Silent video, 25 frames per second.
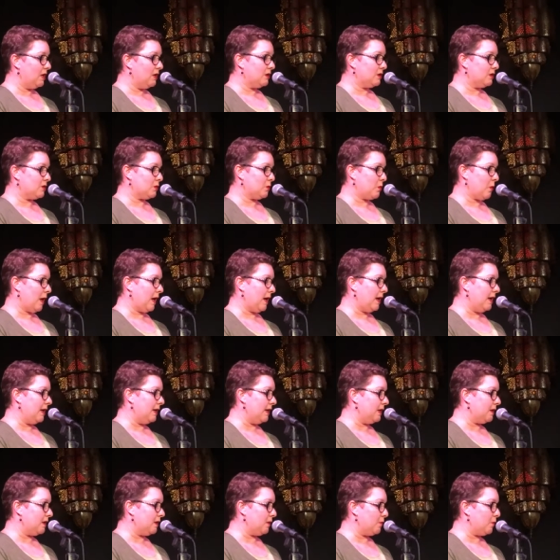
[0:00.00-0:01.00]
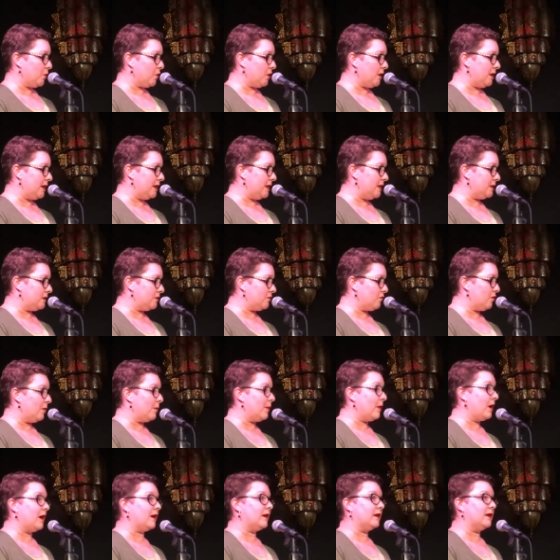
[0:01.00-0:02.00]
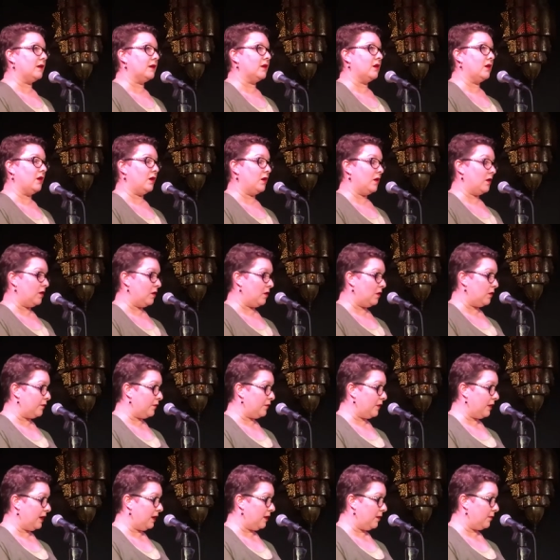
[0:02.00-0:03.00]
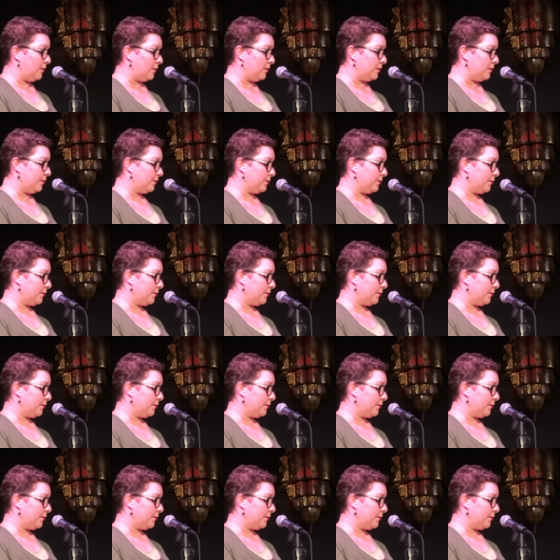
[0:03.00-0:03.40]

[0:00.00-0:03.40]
swaying in the breeze, reminding her of him.